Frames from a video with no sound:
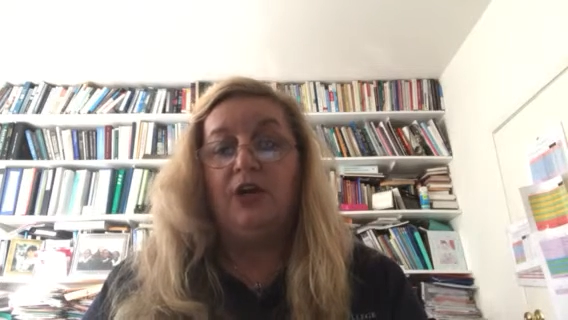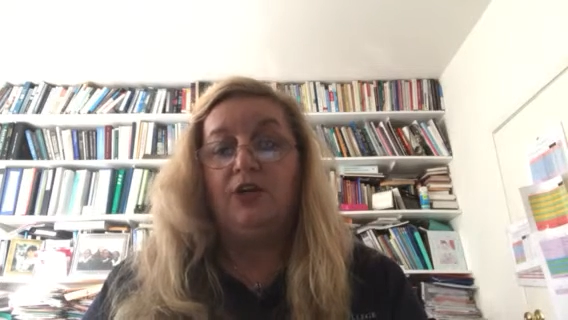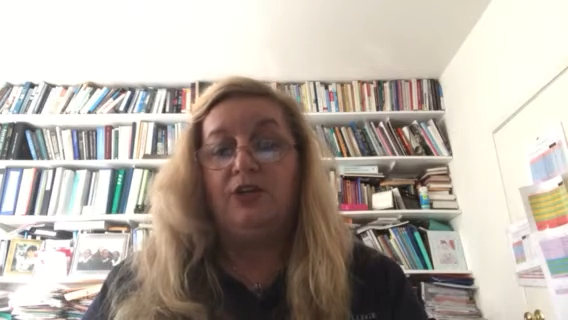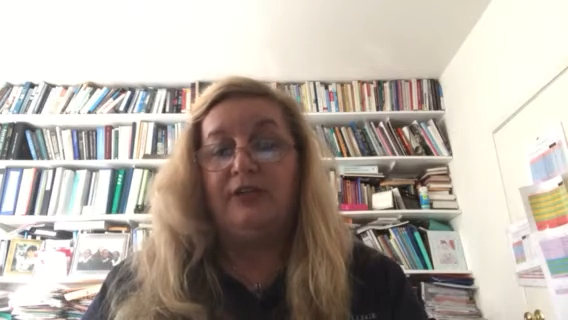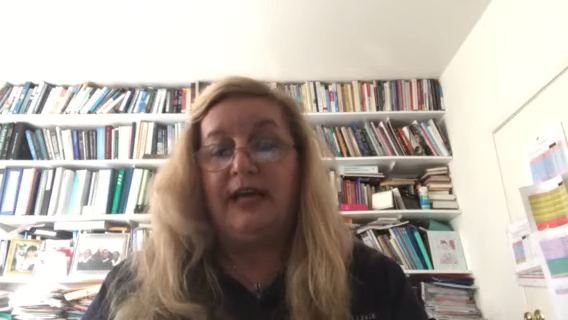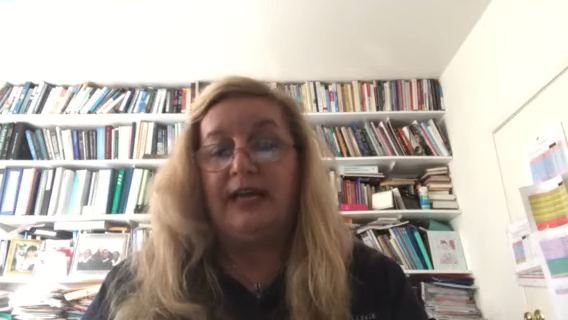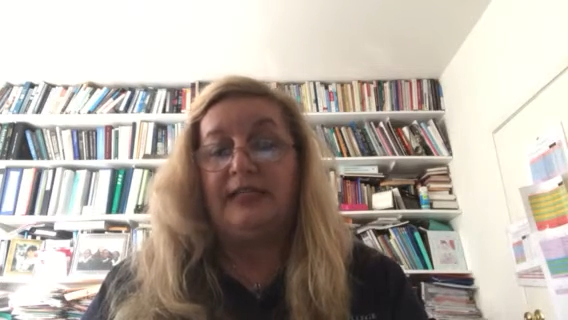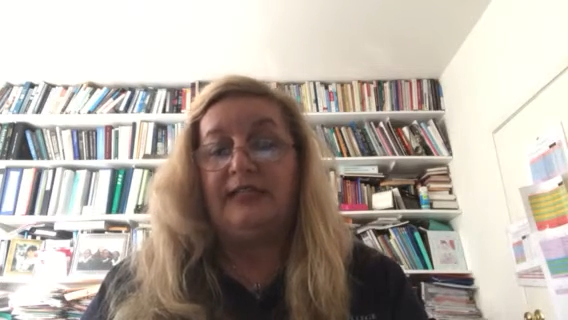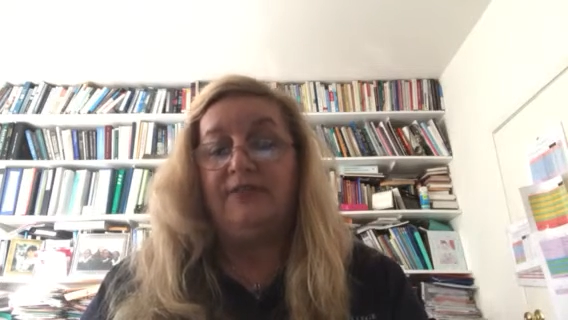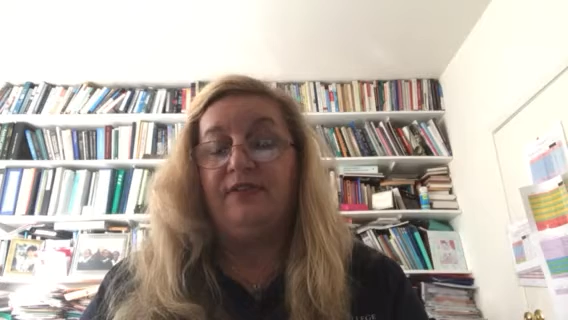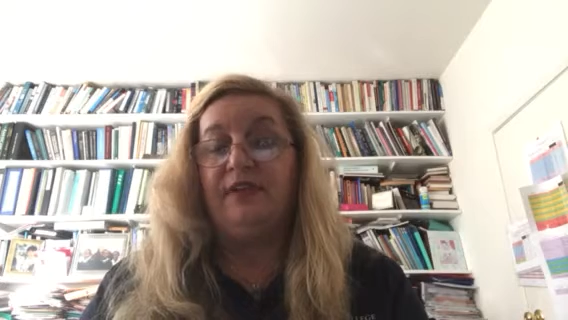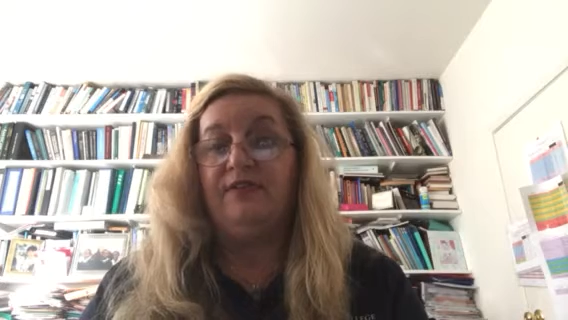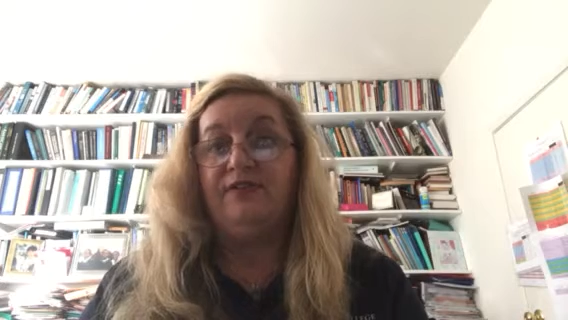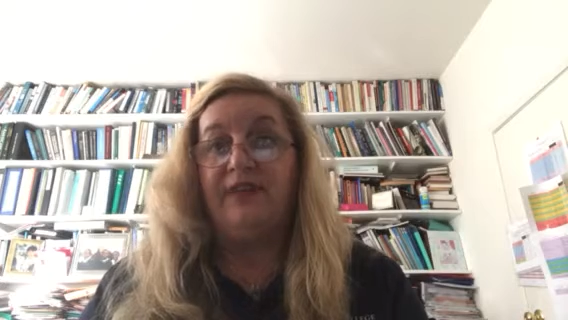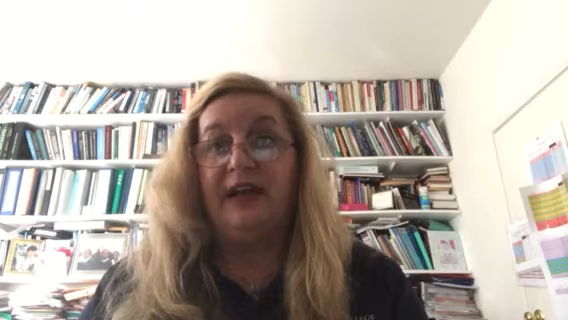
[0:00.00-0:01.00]
Conductive
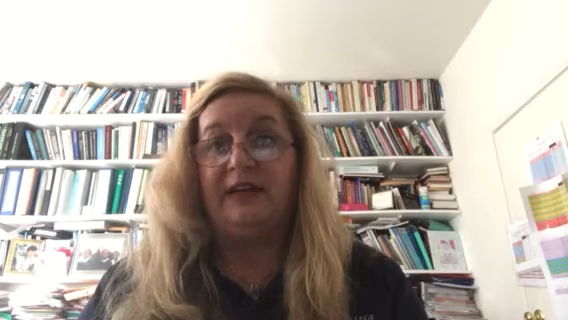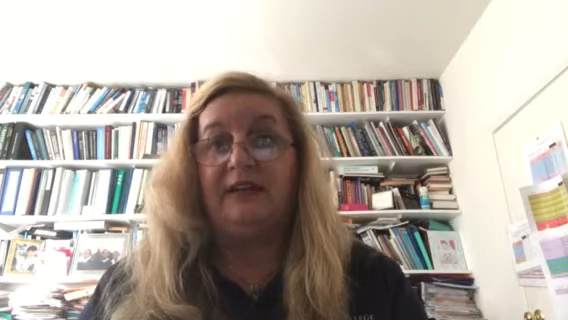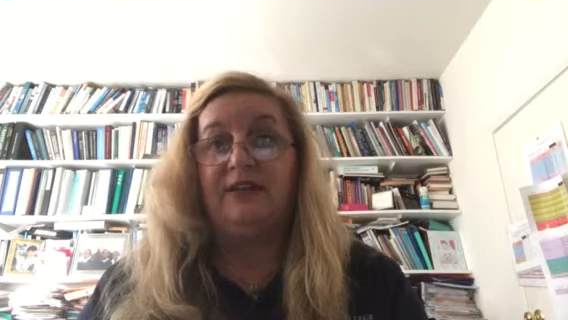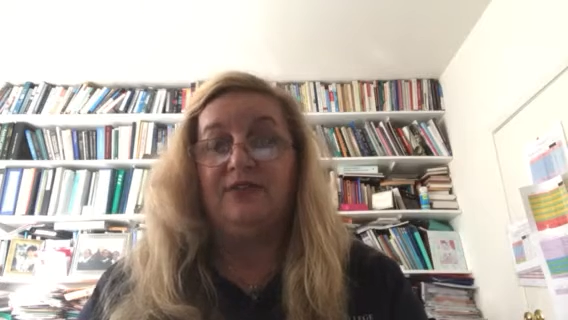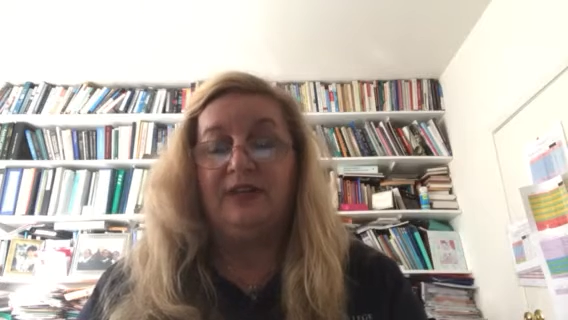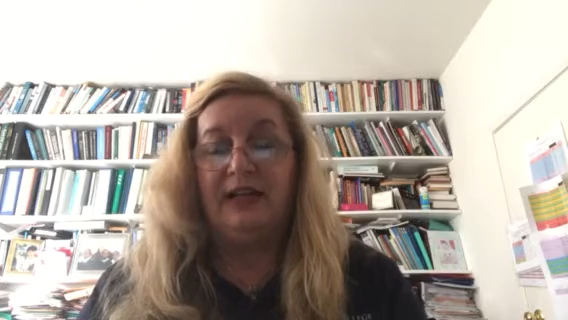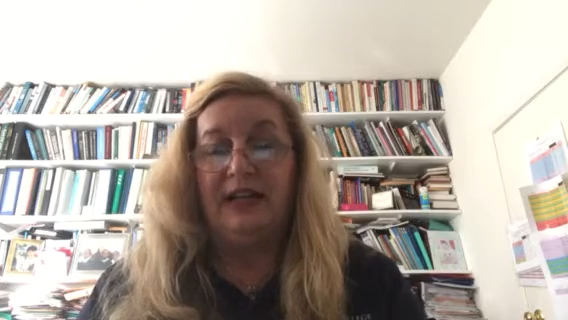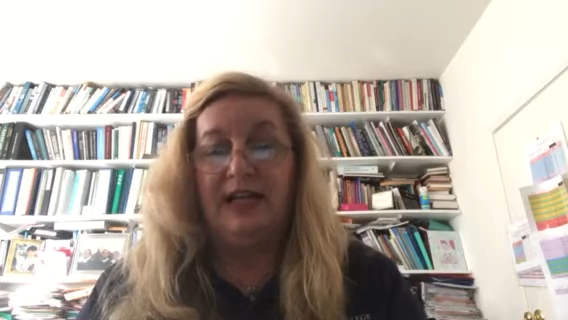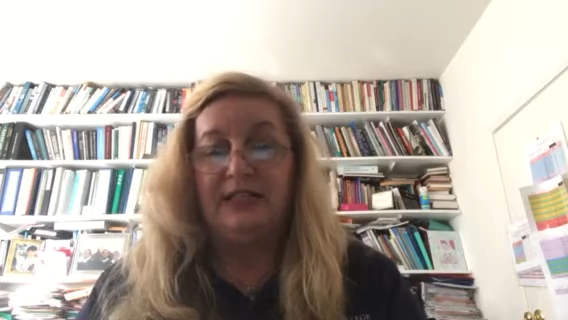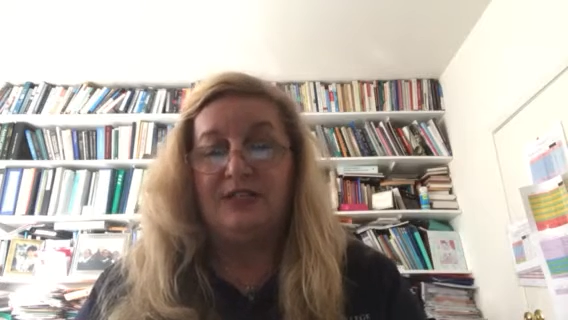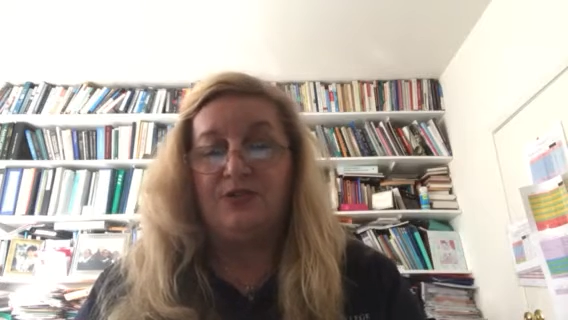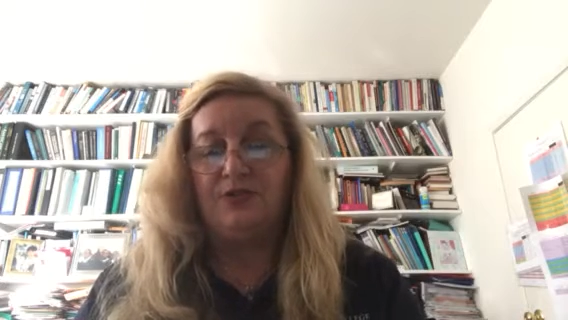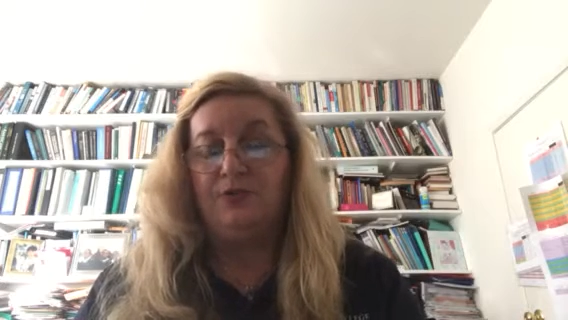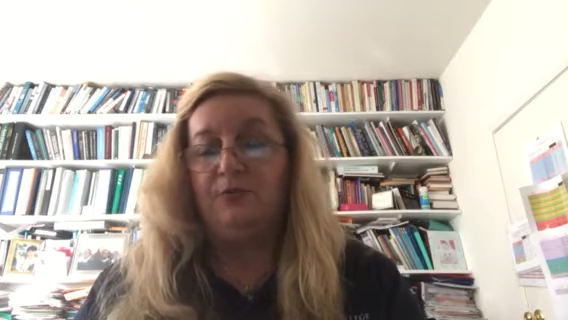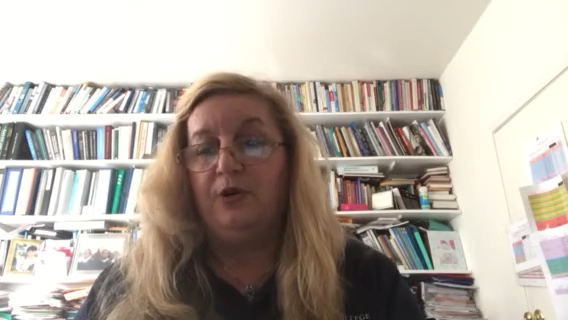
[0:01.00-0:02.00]
Effective
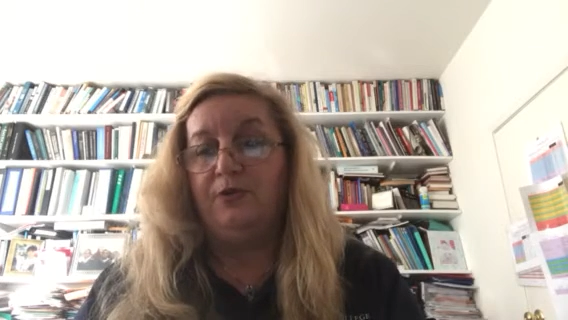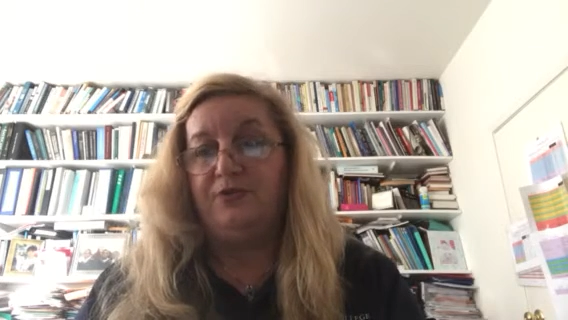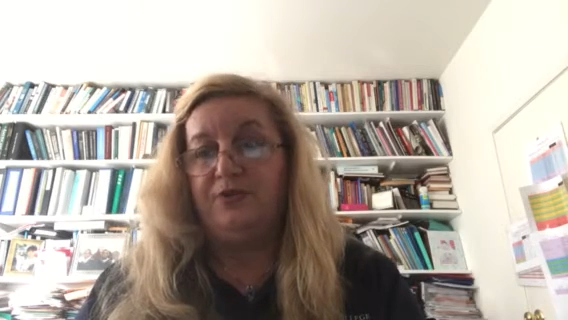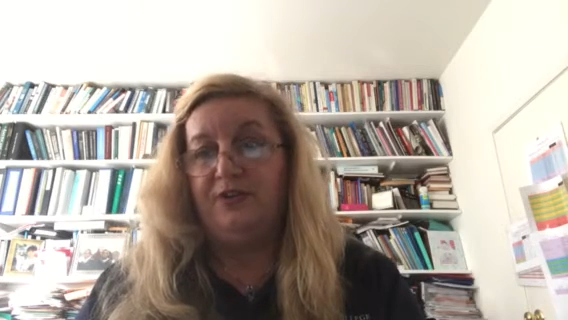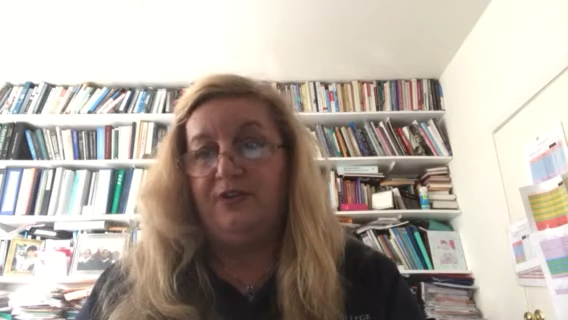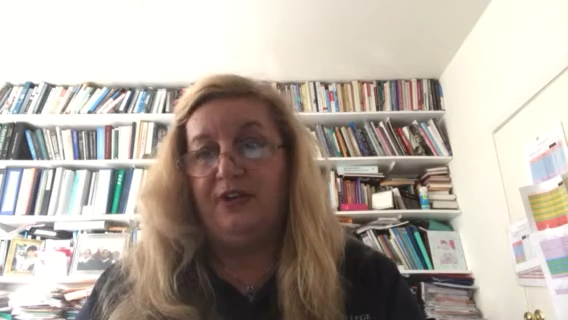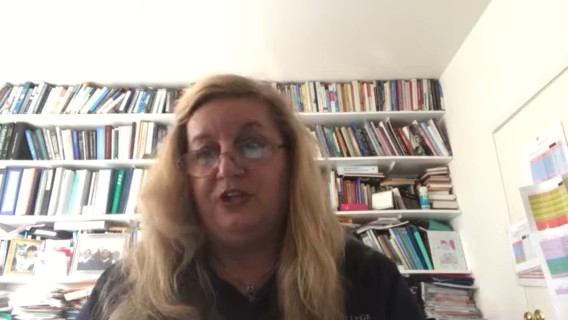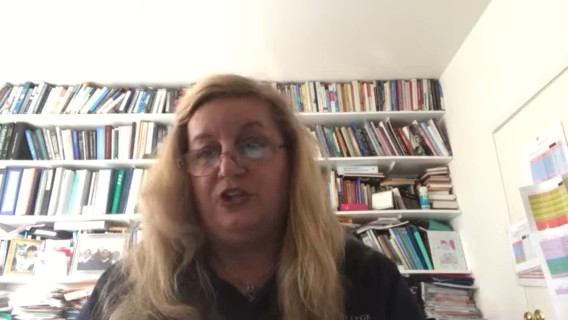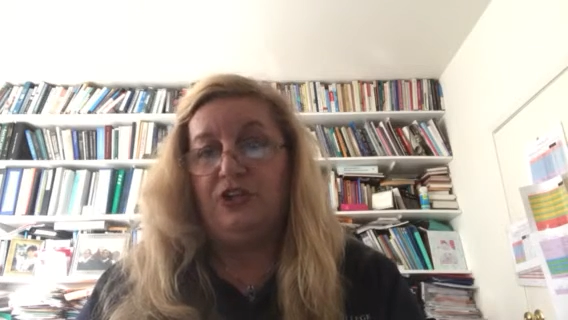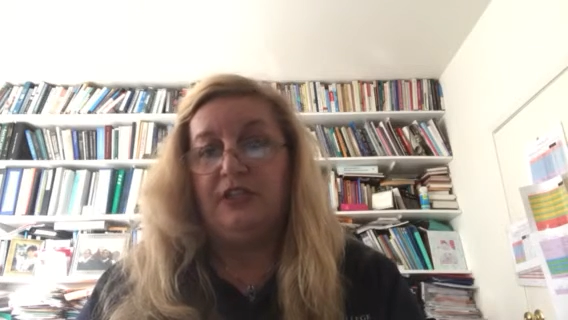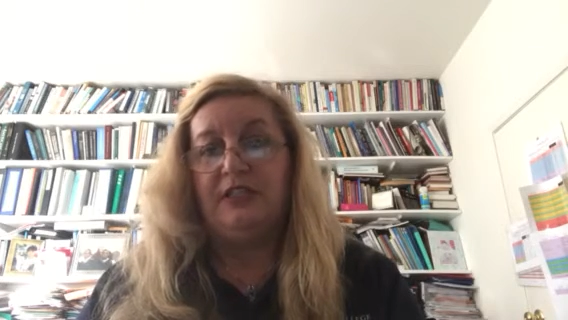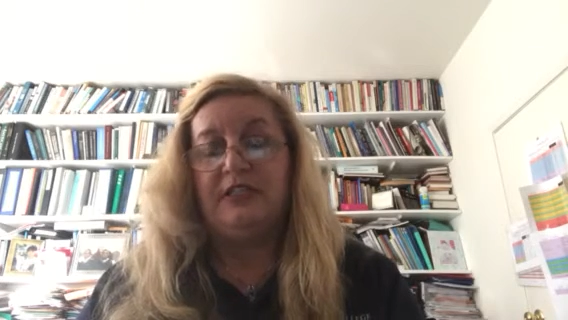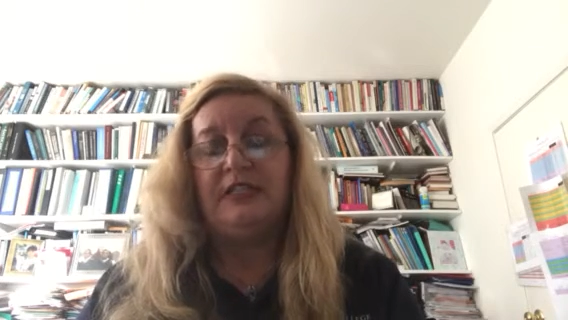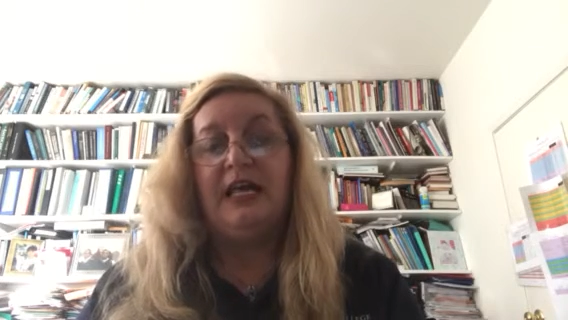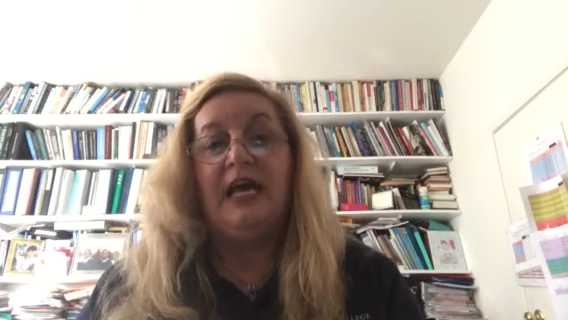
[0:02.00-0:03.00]
Classroom
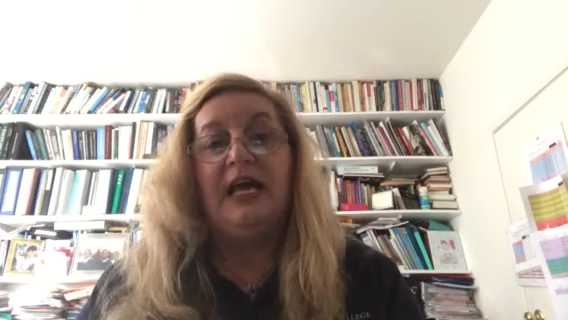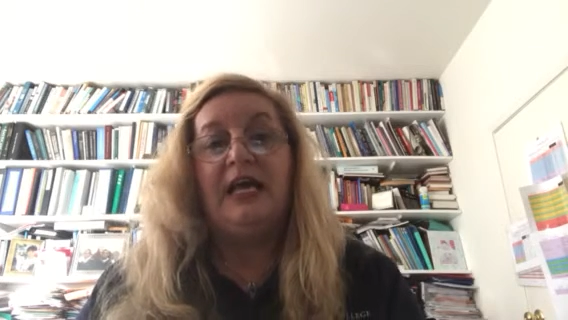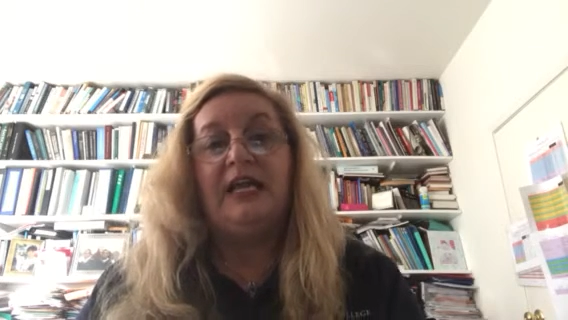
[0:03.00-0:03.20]
Observations.